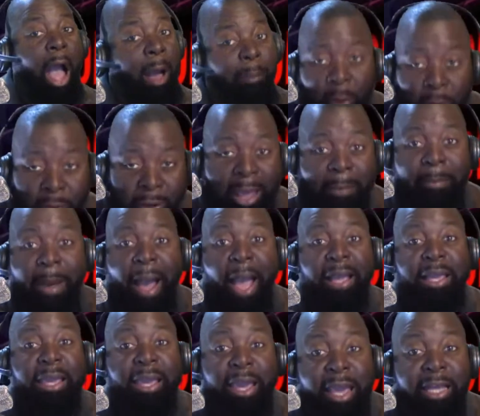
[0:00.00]
I'm going to let
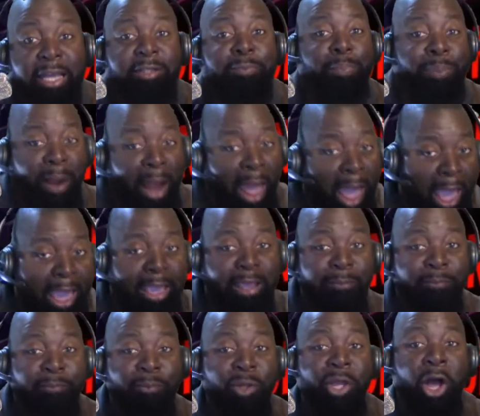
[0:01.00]
my kids play
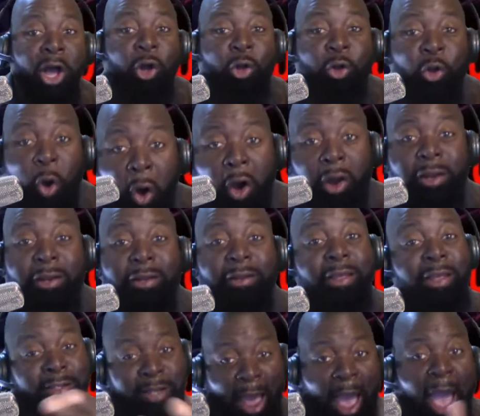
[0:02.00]

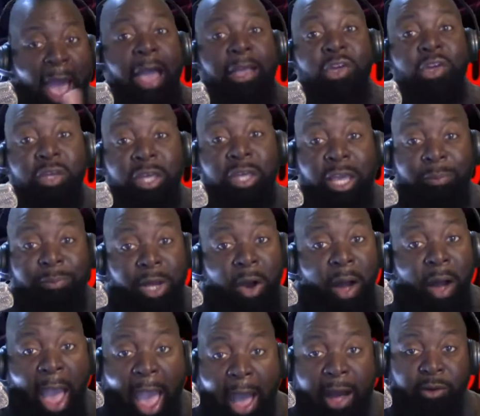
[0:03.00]
according to how you keep
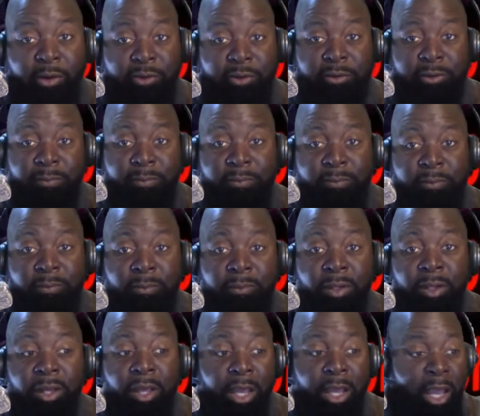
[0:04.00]
your house.
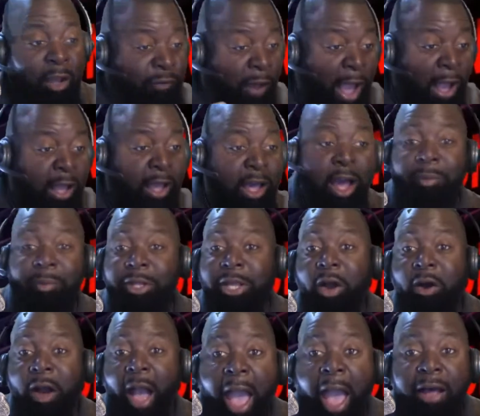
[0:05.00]
If I come to
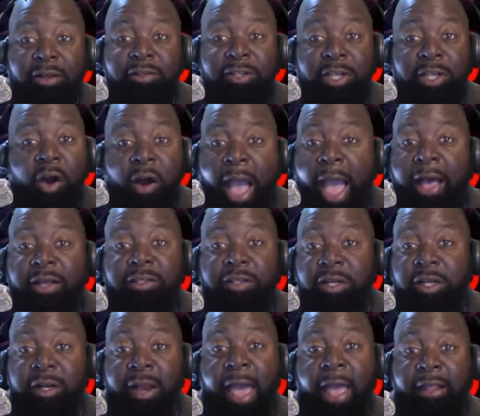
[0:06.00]
your house and your house
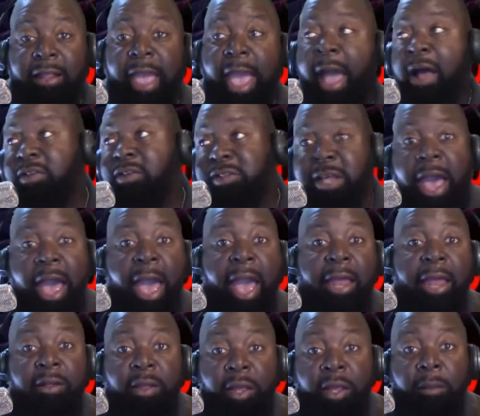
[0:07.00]
look like the
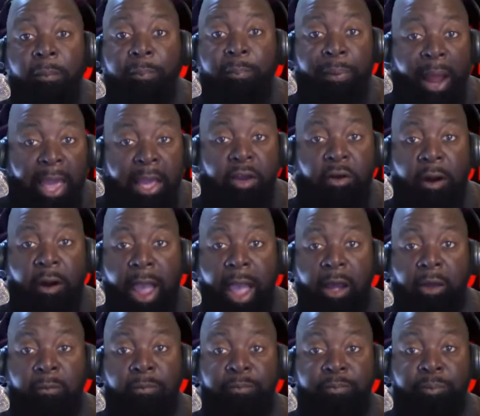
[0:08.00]
outside
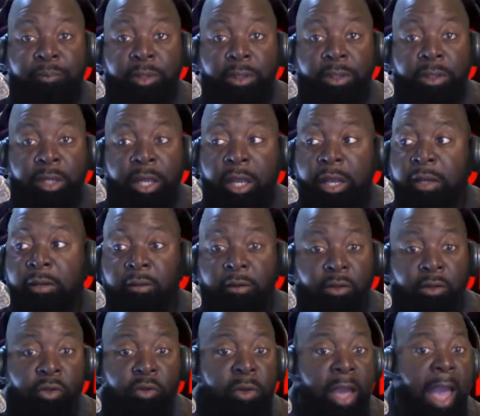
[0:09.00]
playground, then
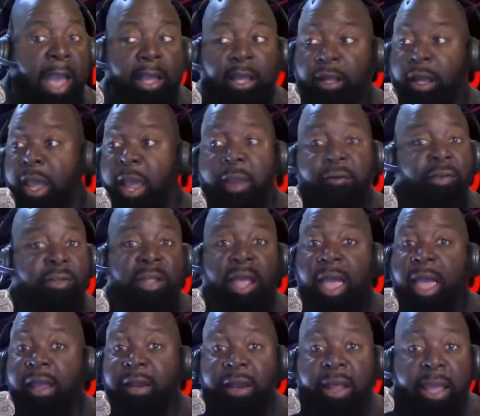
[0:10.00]
you got
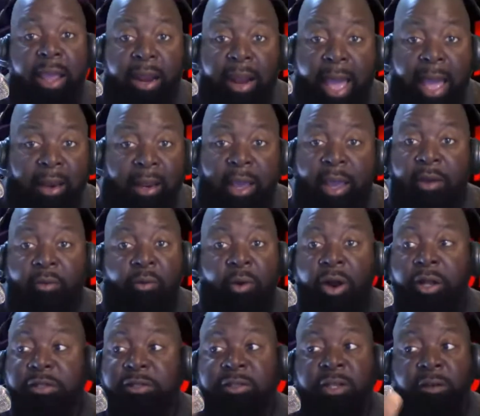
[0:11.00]
everything laid out
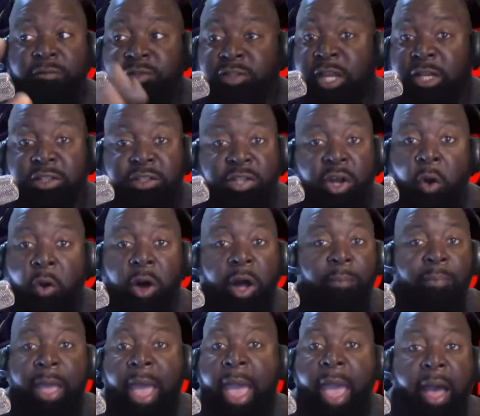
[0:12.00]
everywhere, stuff just tore
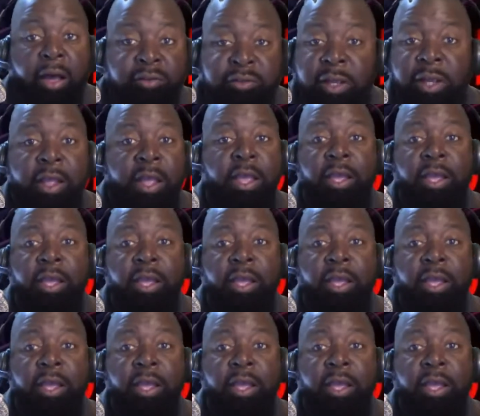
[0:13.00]
up the house.